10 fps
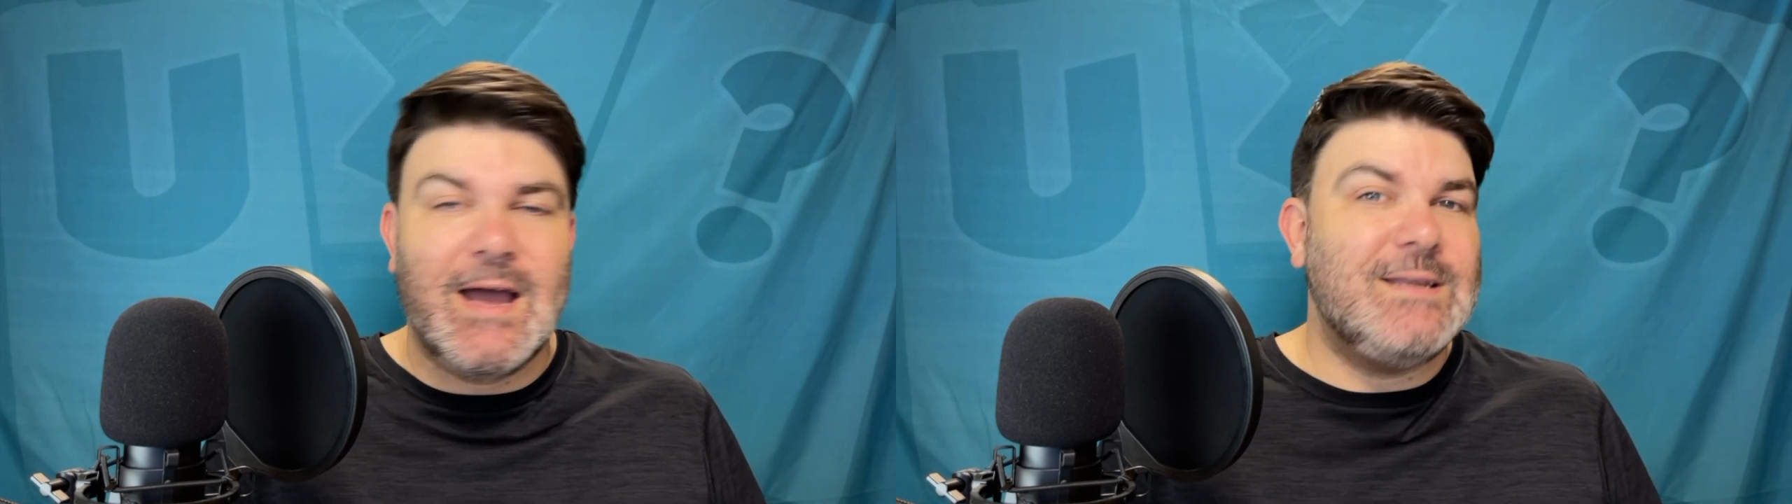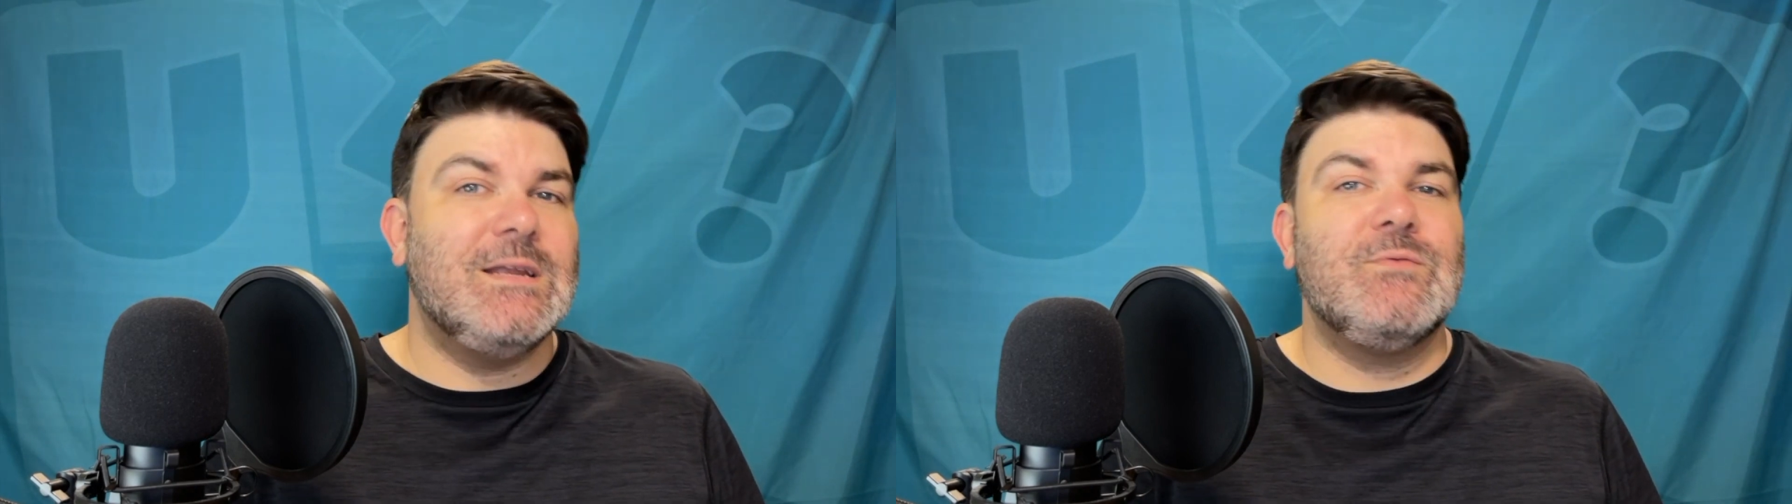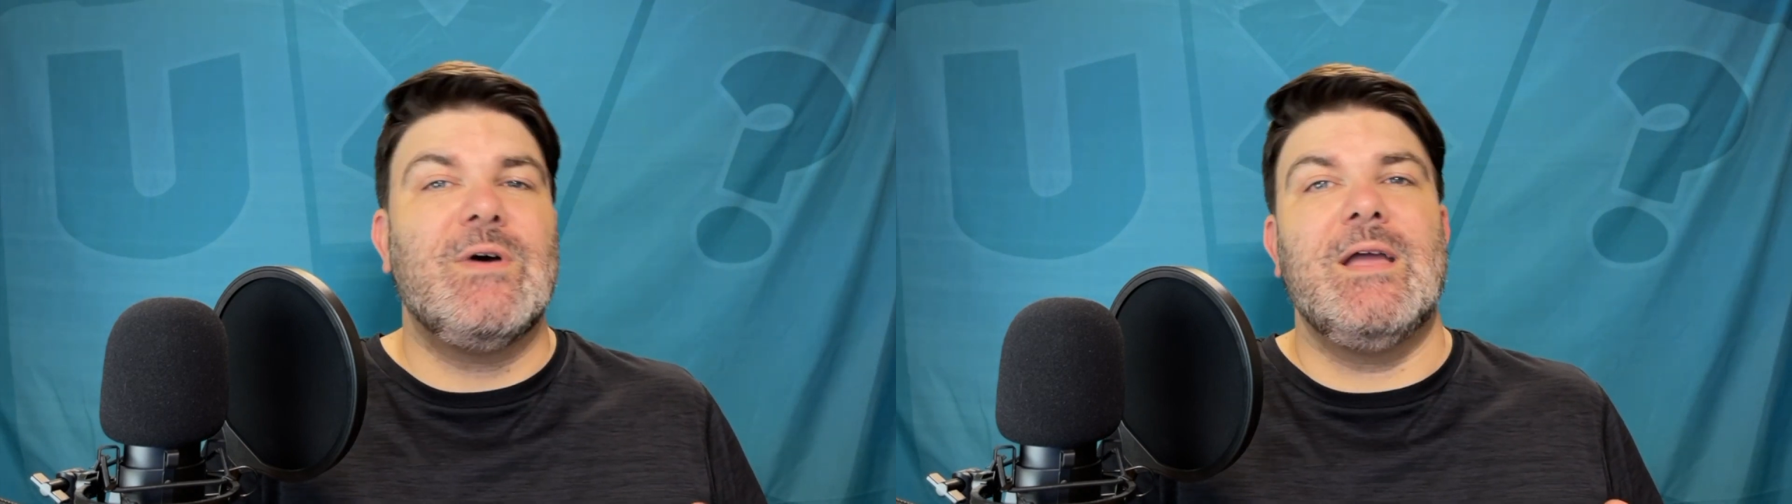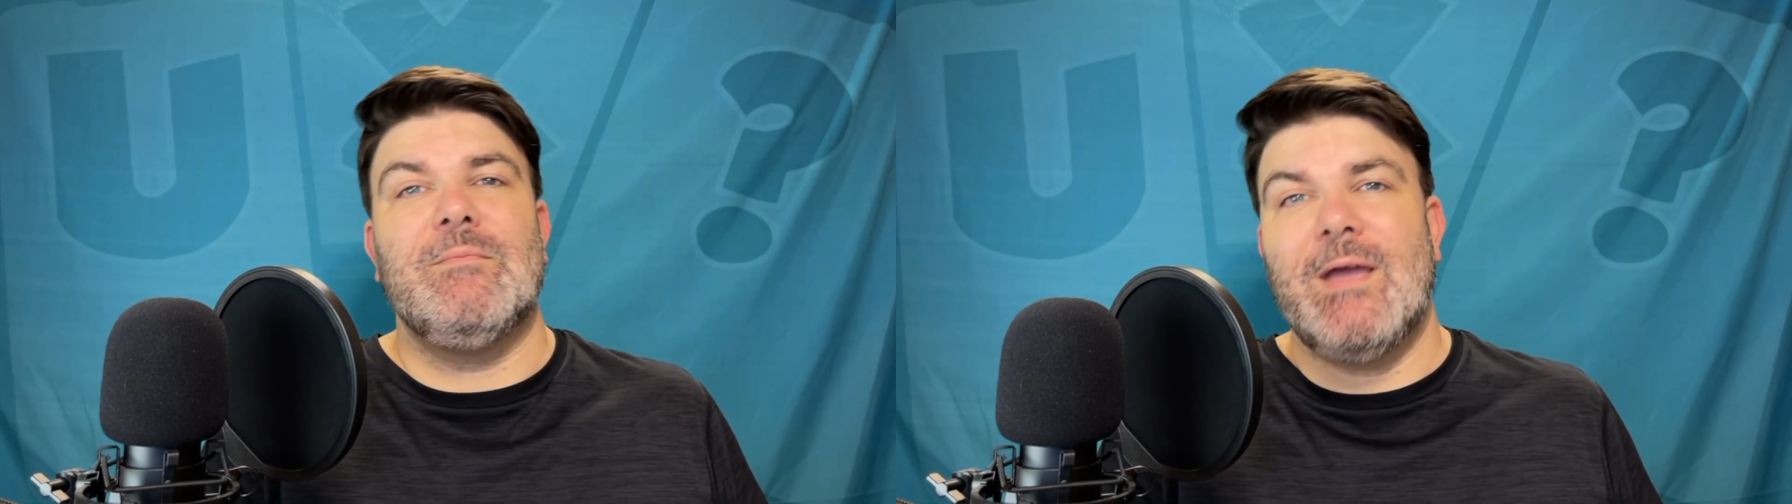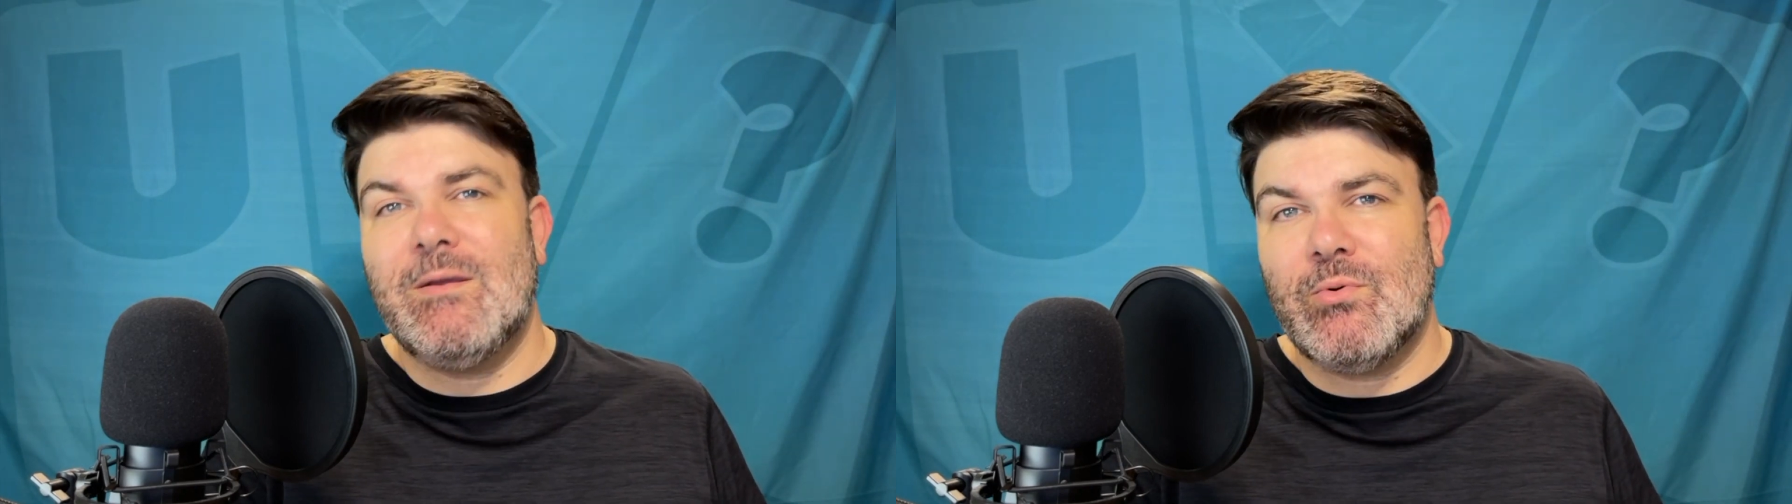
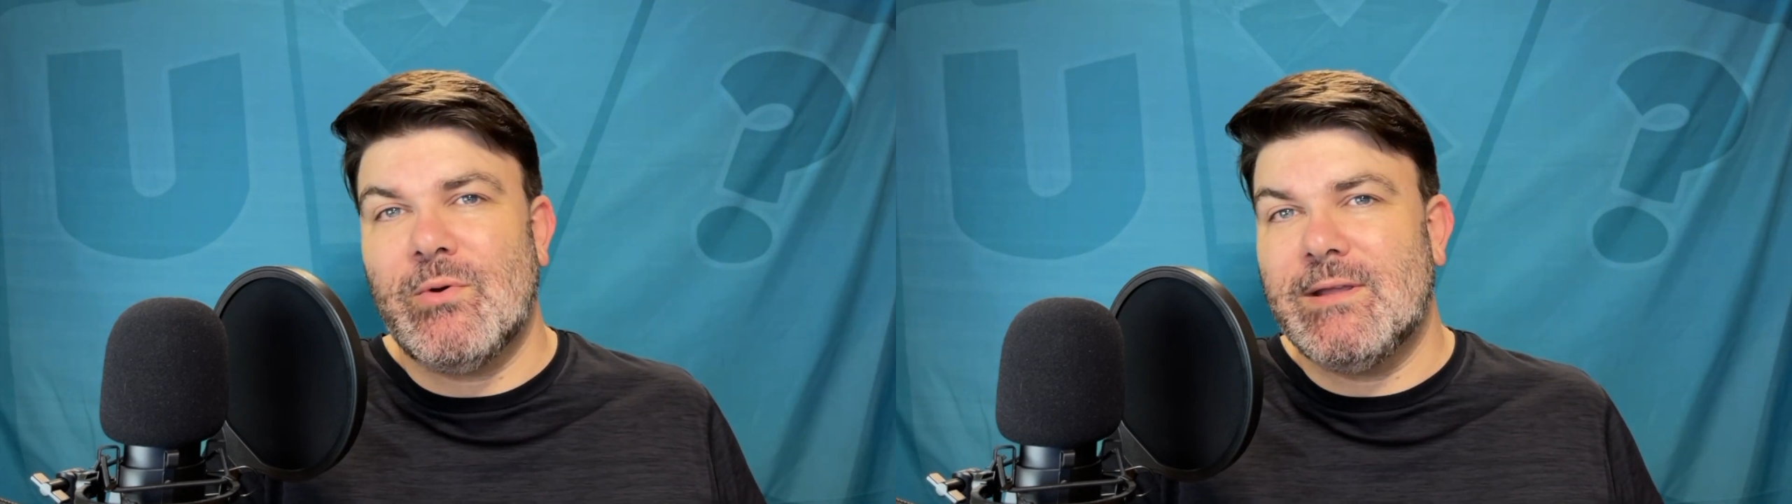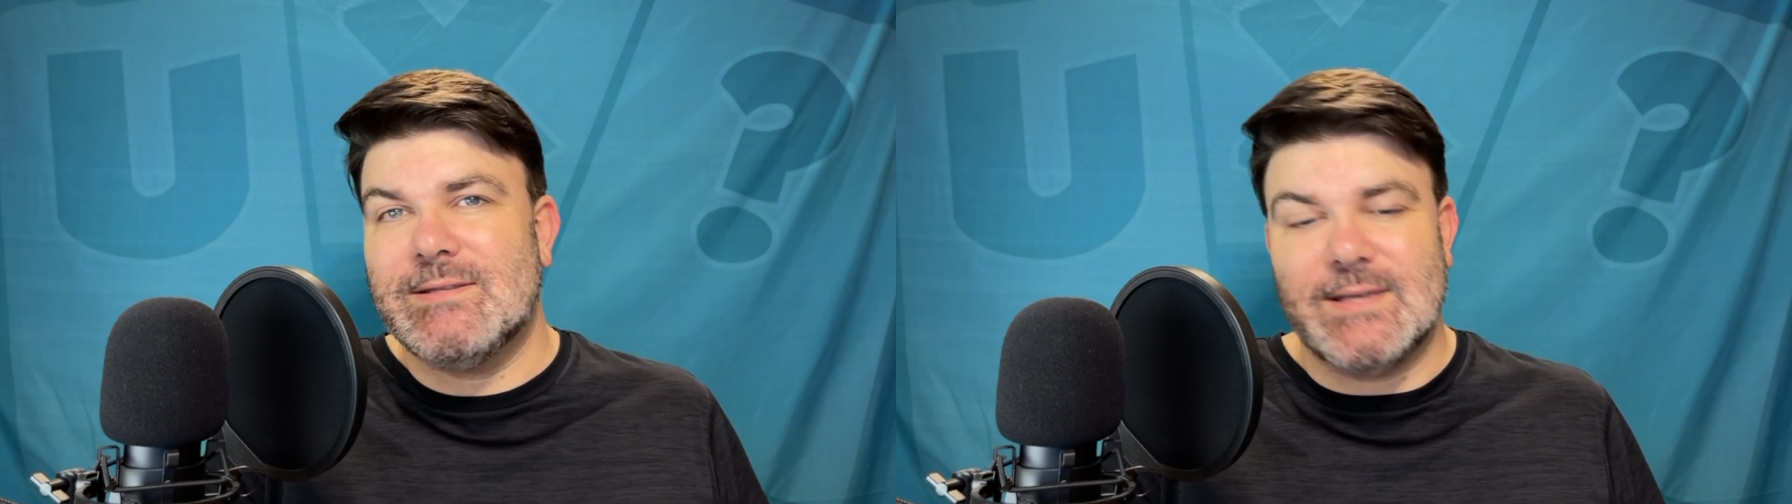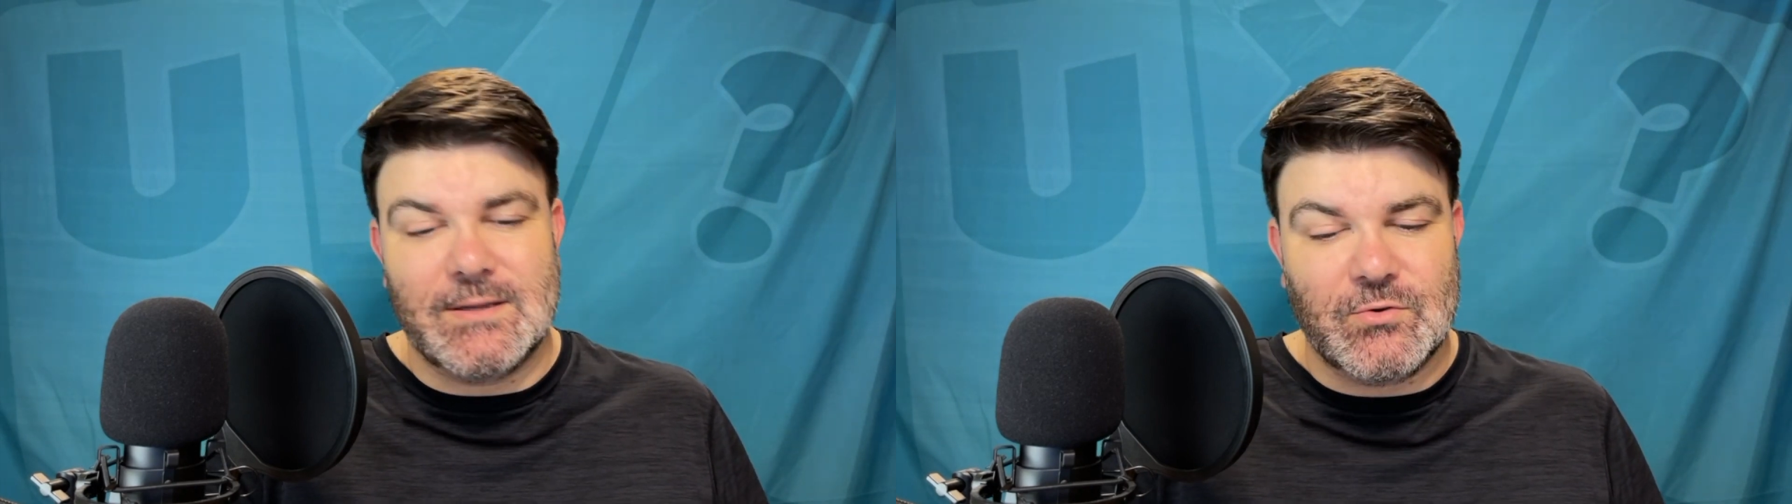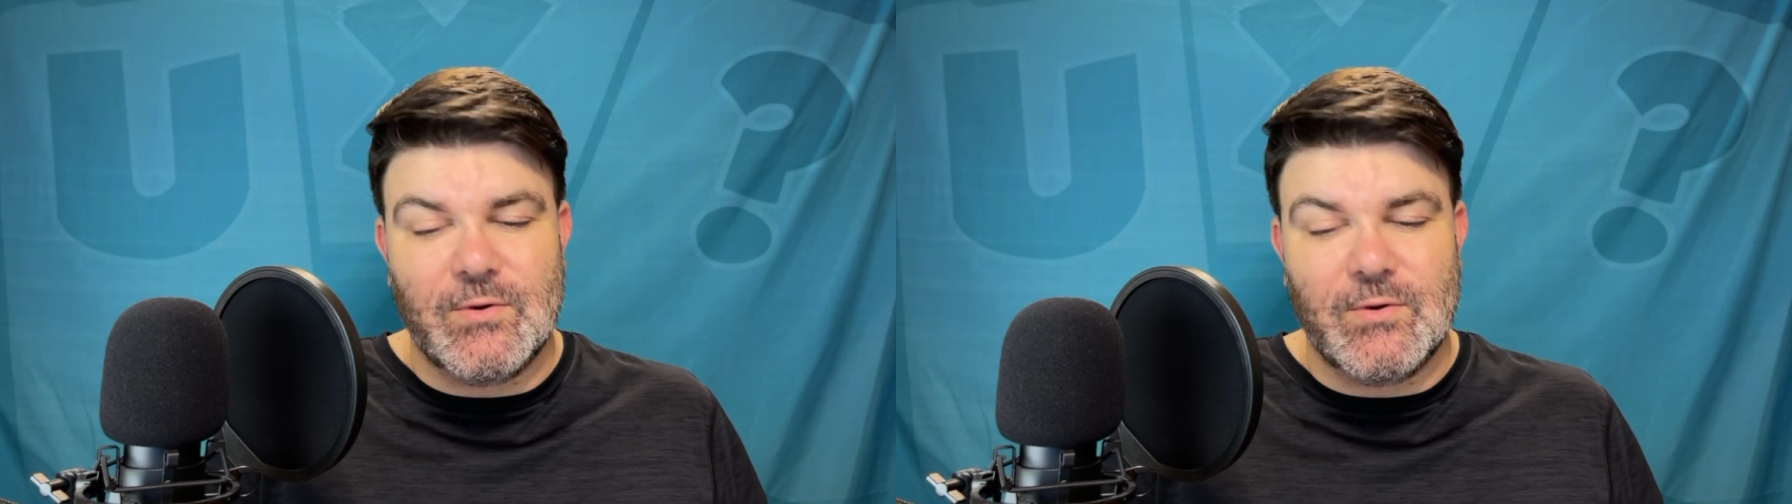identifying pain points and